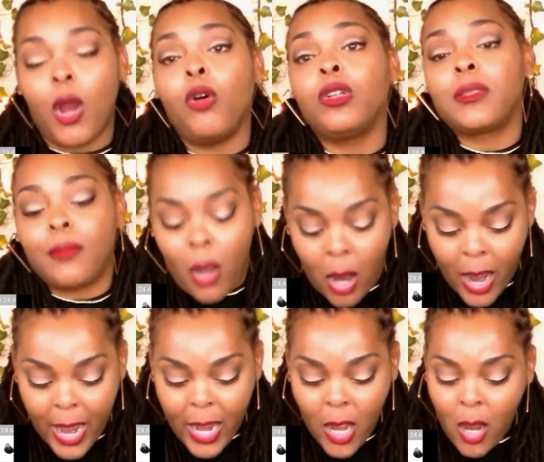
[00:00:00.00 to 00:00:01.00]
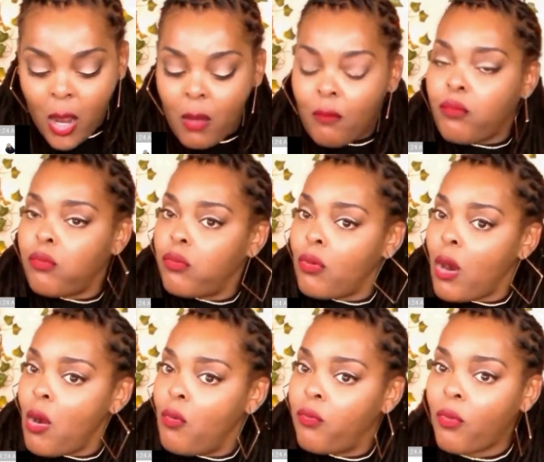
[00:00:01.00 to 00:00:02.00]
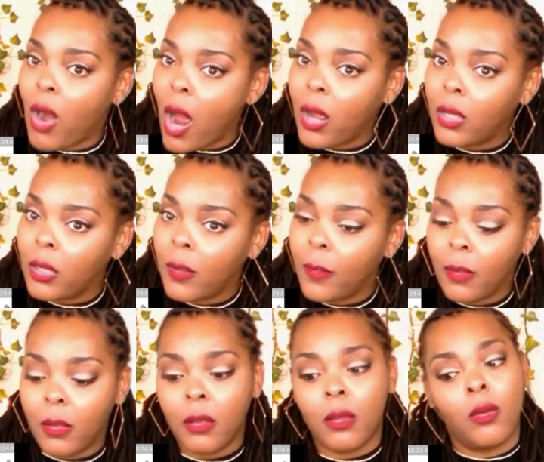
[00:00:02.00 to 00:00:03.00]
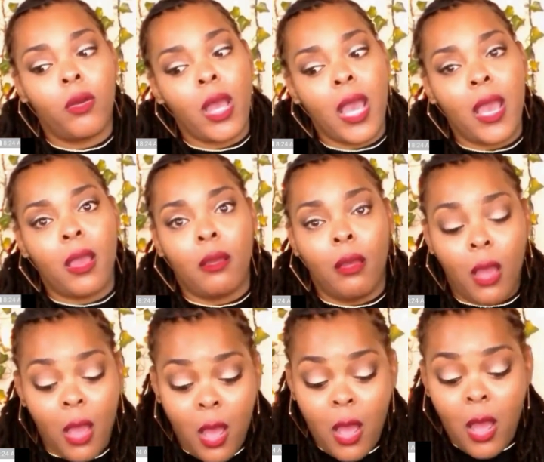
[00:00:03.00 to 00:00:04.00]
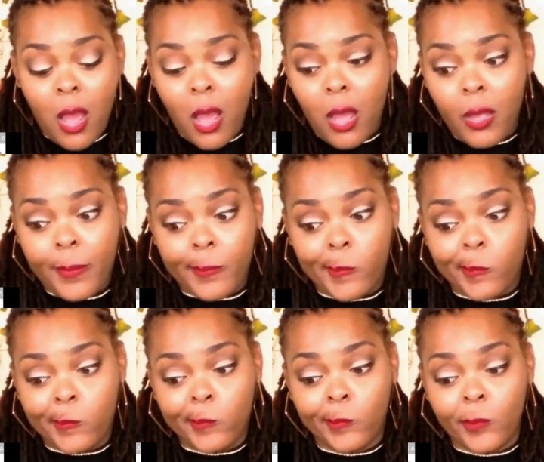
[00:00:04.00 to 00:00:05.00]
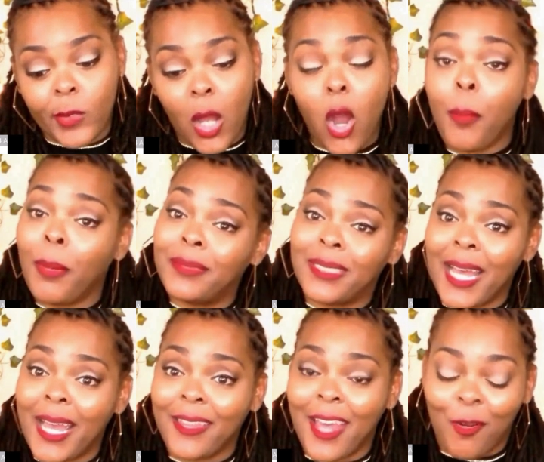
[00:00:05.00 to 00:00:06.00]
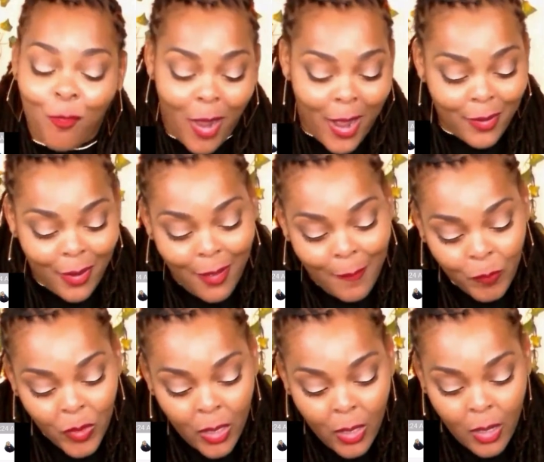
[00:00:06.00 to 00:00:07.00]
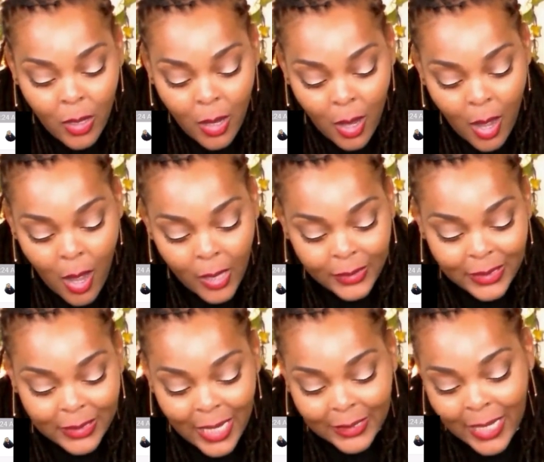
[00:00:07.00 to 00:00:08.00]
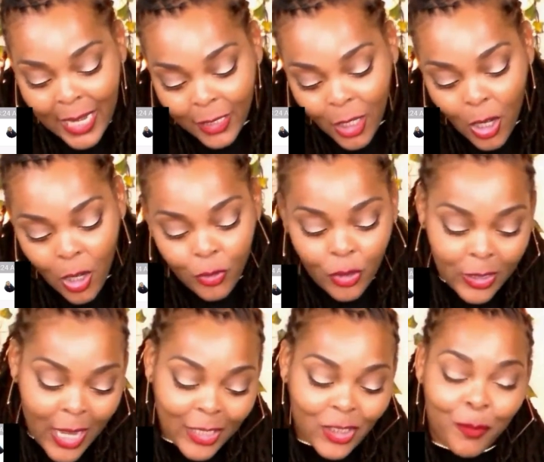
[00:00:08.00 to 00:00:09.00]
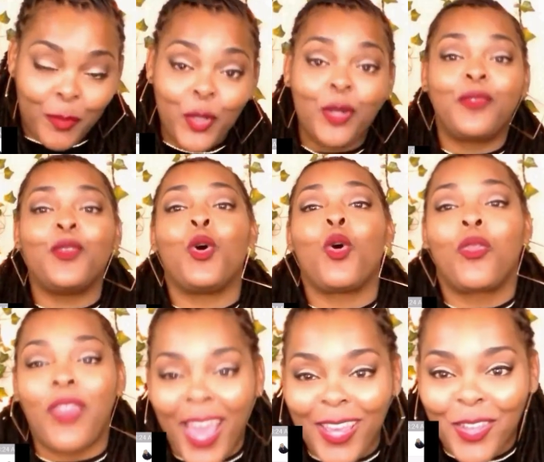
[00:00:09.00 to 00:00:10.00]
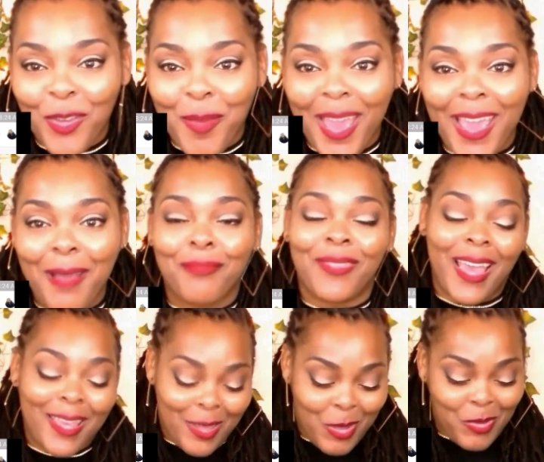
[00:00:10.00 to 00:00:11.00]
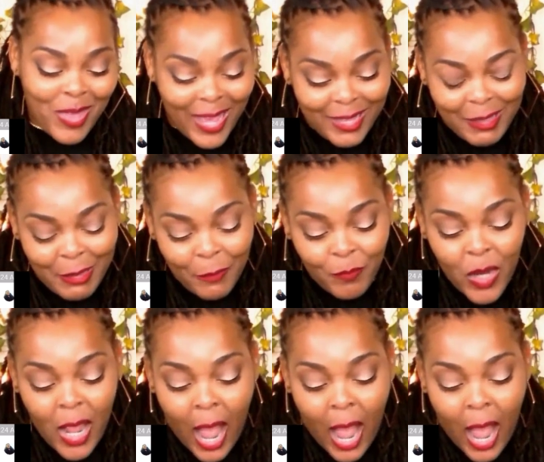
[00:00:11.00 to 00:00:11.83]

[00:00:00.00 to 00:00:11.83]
Rosemary Profrock. Okay, I hope I'm saying that right. She says, hello, your locks are beautiful. Thank you, ma'am. Thank you. Thank you.